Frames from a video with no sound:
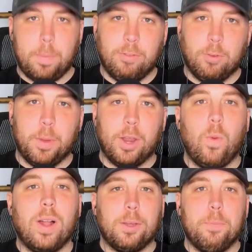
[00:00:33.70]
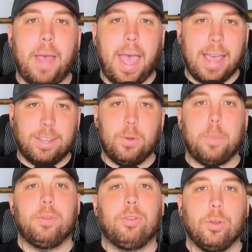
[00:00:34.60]
everybody? Welcome back to
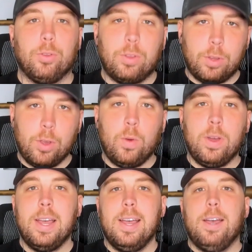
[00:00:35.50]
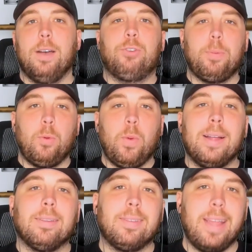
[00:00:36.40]
episode 2 of Triple
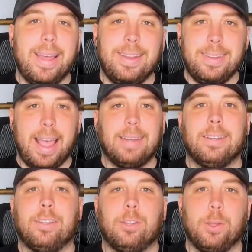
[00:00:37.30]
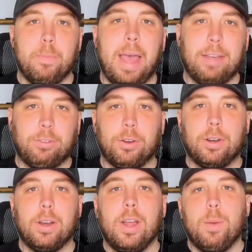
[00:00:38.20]
Whale's 10 Tactics to
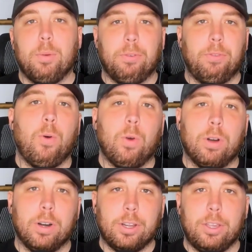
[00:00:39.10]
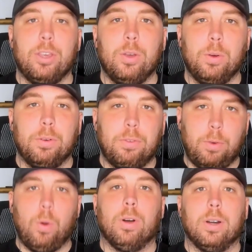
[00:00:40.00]
Master Before
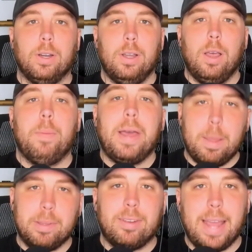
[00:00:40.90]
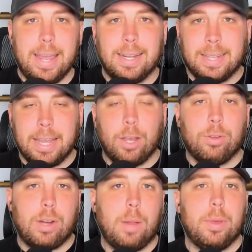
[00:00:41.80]
Q4. My name is Nate Lagos,
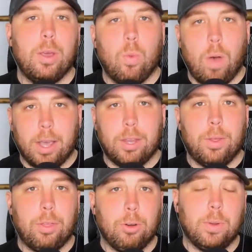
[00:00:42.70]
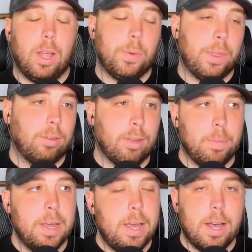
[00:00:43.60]
and I'll be walking you through, along with
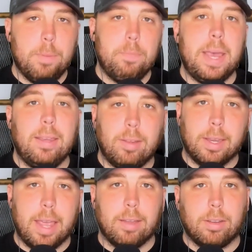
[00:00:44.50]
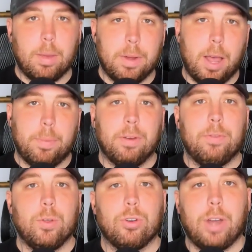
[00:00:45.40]
some amazing guests coming up in
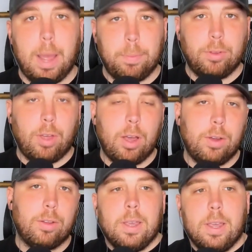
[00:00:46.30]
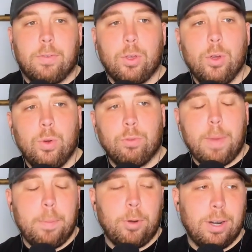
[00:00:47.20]
future episodes. If you
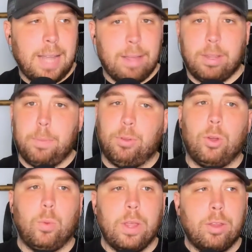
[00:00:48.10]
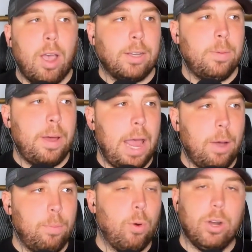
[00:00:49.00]
remember last episode, we talked about how
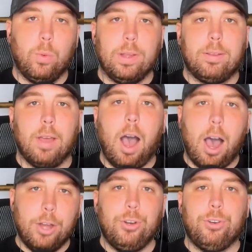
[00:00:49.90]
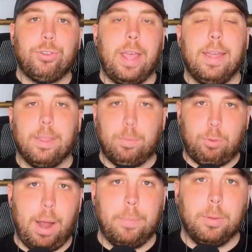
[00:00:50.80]
important it was to understand the
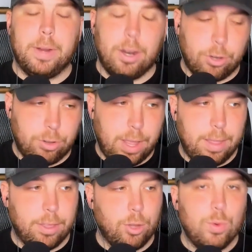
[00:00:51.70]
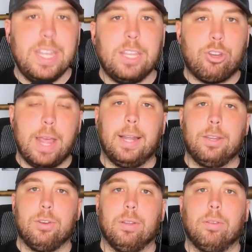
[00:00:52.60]
problem and understand the unique
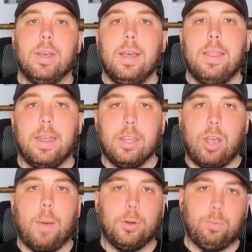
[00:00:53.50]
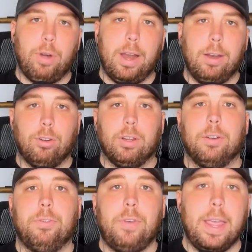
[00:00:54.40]
challenges that e-commerce brands are going to
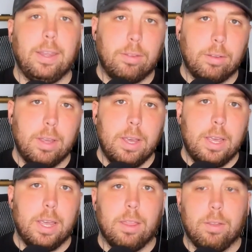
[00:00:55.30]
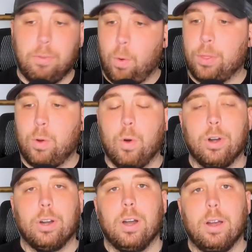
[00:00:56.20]
face in the fourth
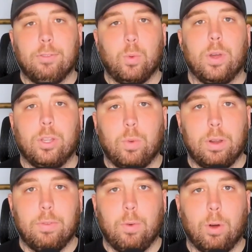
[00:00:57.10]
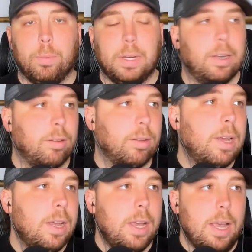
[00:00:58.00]
quarter of 2024, because
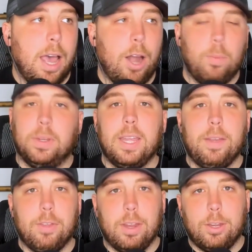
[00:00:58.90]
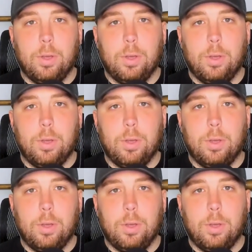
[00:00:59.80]
I don't believe that you